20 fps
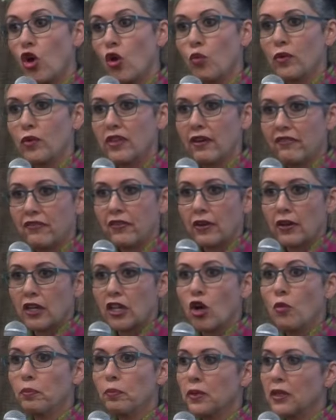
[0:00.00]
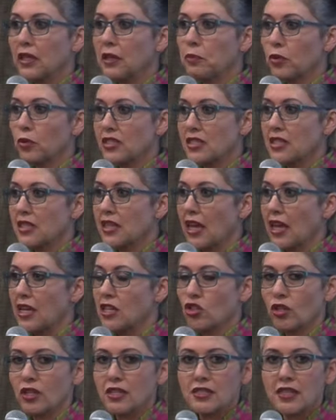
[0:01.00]
go with a very complete
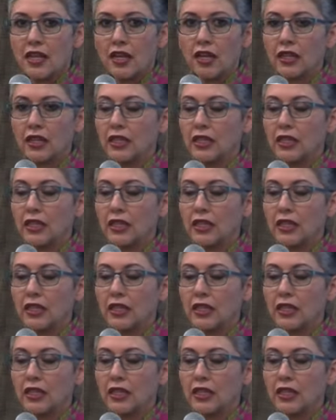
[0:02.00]
presentation and say,